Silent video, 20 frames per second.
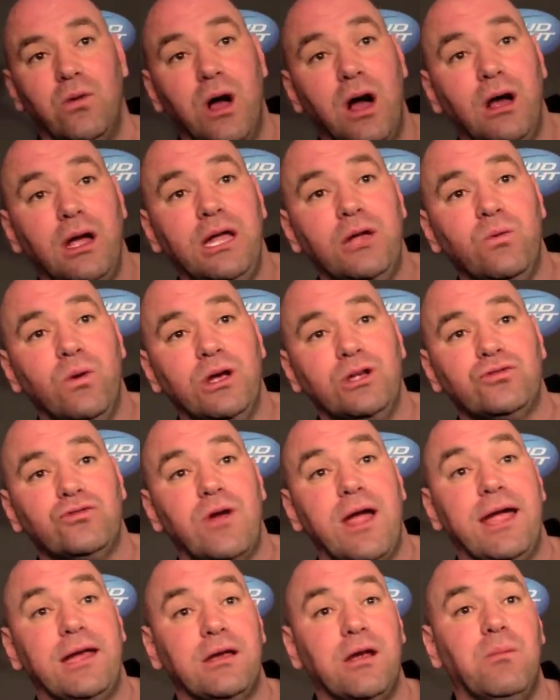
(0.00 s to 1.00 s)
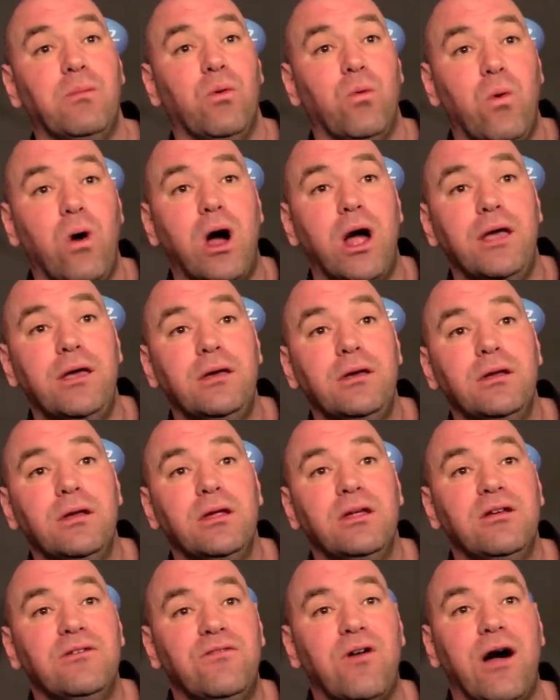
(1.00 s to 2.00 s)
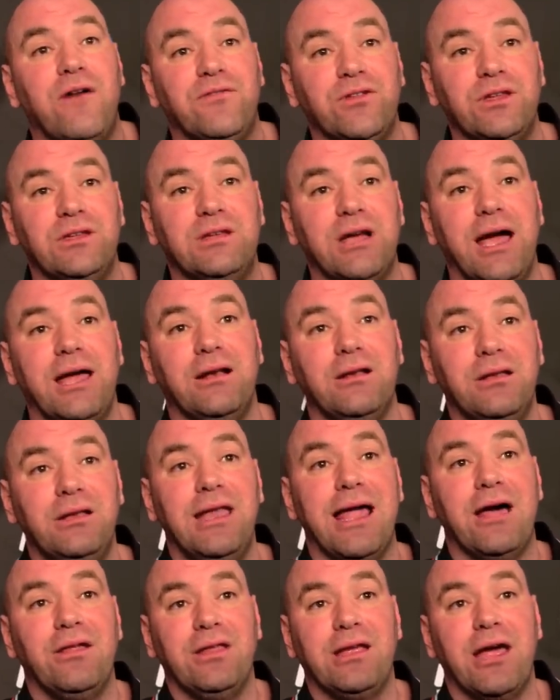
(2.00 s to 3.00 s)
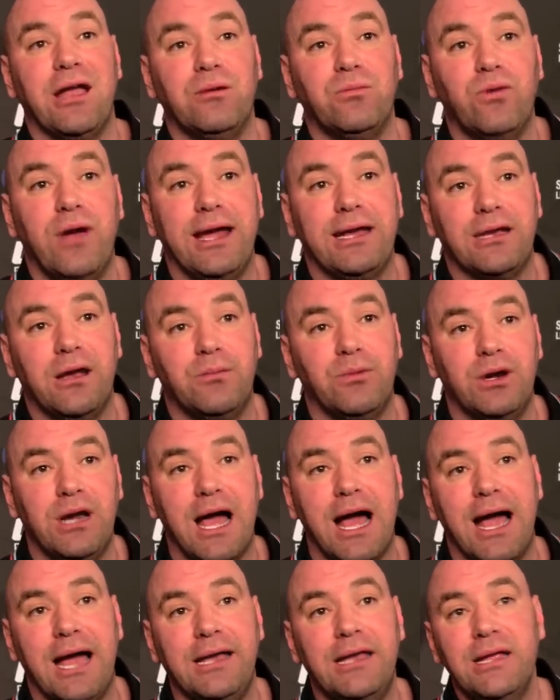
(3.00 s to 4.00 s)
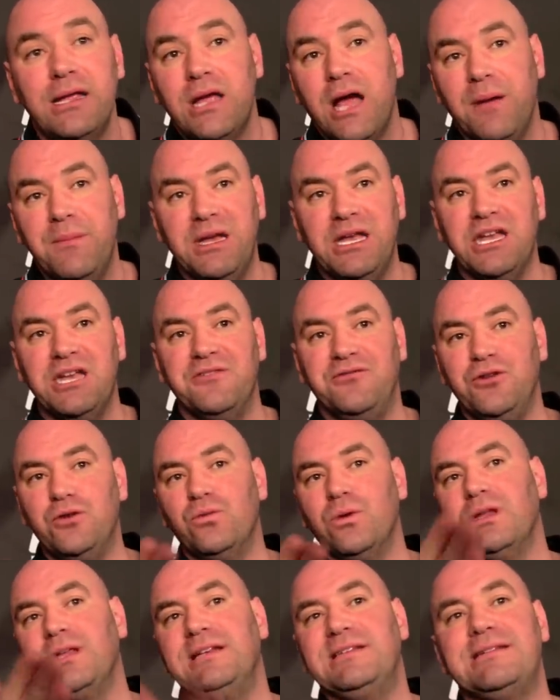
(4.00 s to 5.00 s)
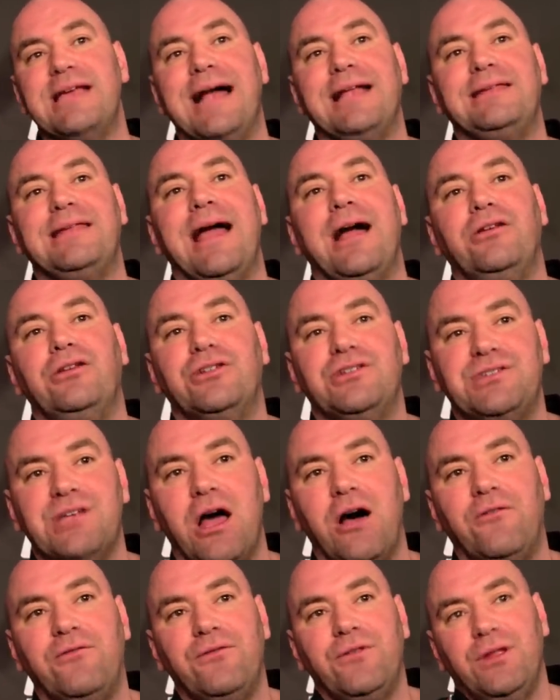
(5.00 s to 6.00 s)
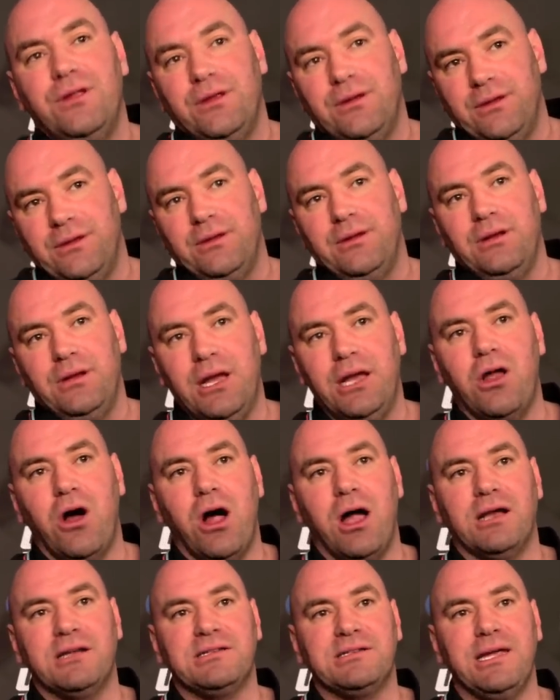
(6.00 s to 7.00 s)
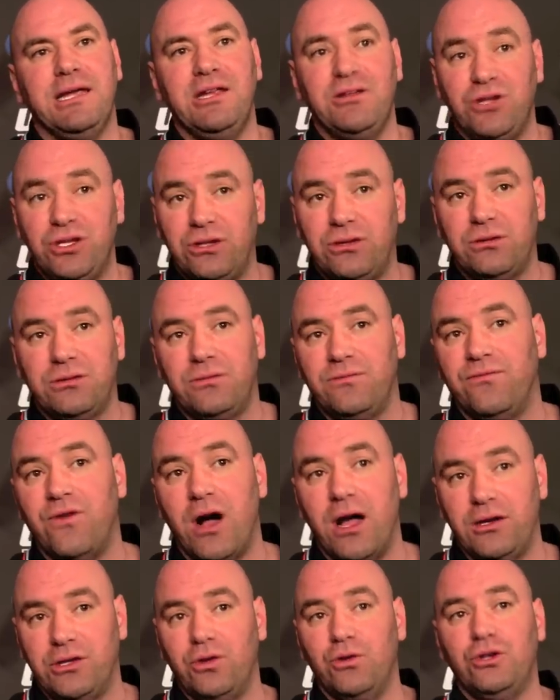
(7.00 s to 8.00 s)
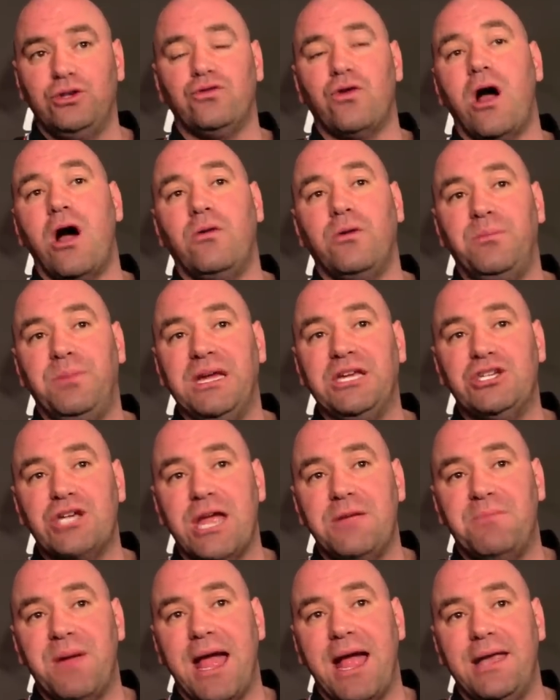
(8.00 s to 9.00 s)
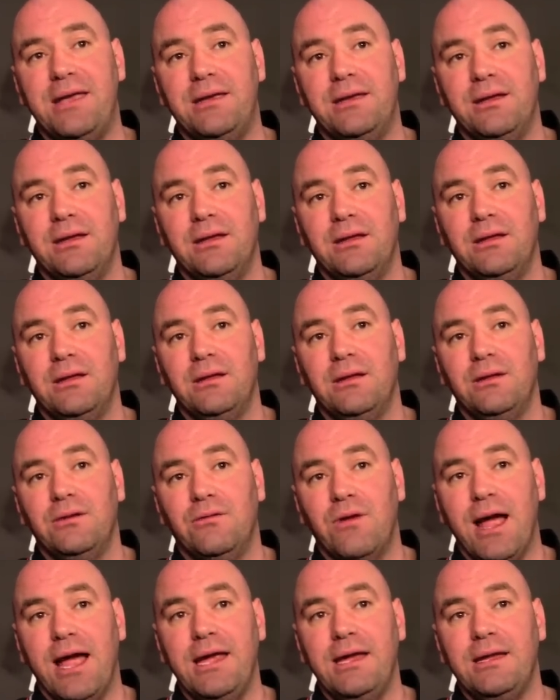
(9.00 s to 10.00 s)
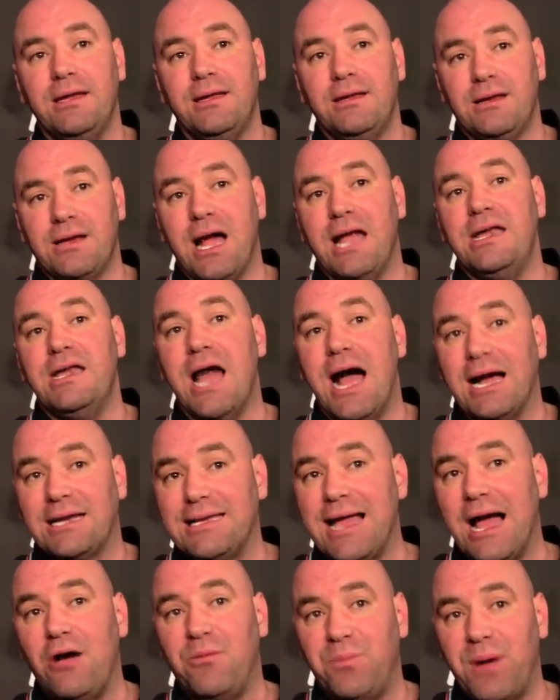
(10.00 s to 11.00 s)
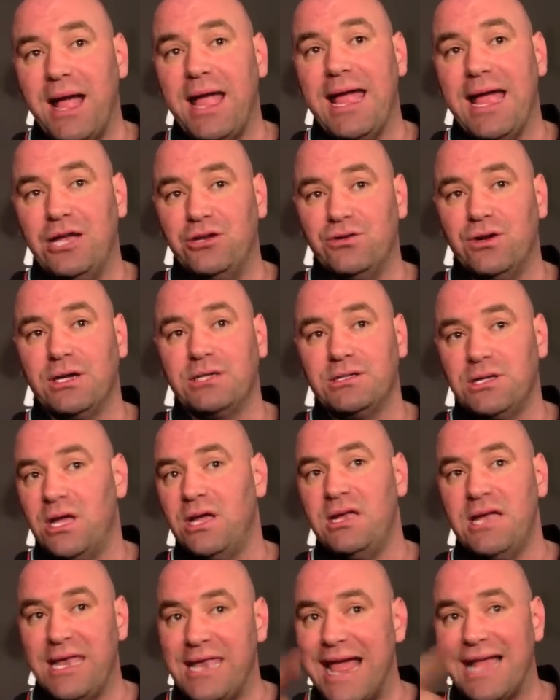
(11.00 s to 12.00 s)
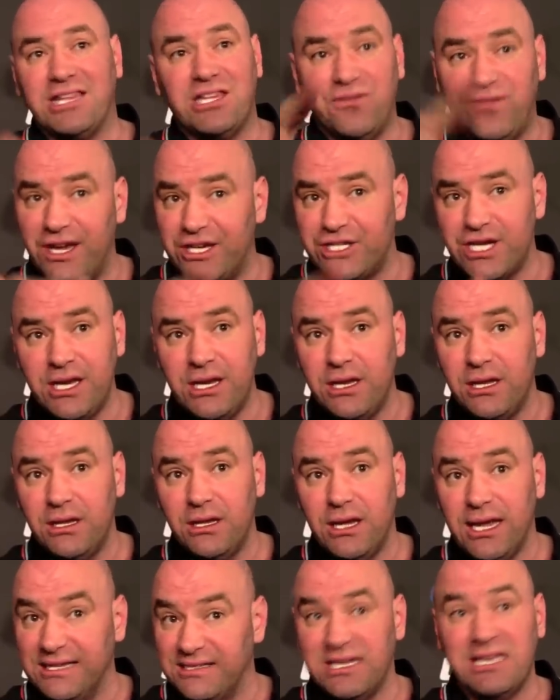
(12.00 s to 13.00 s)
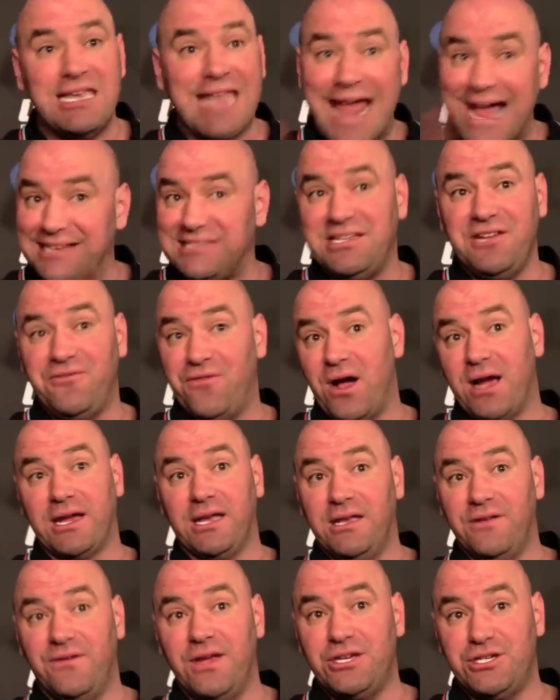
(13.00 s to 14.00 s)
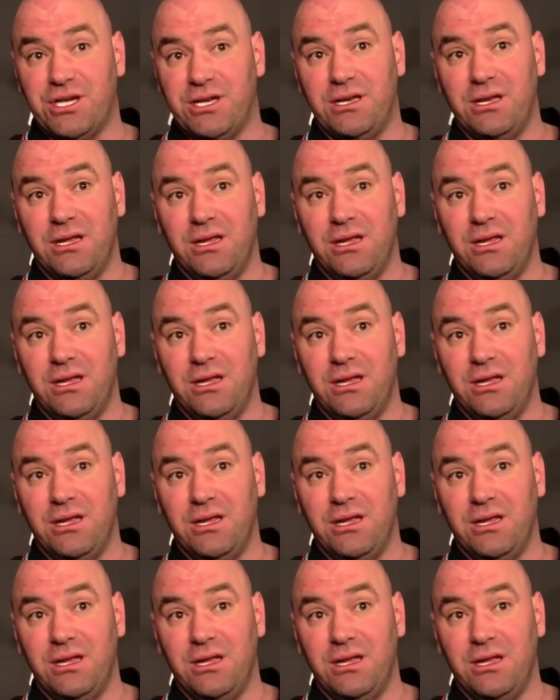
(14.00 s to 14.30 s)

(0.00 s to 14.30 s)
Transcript: Well, he was ranked number 1, fought for the title, and now they got him ranked number 9. I mean, and if you really sat down yourself and honestly fought to a draw with BJ Penn, right, got knocked out by Hendricks, and that division is a nasty fucking division.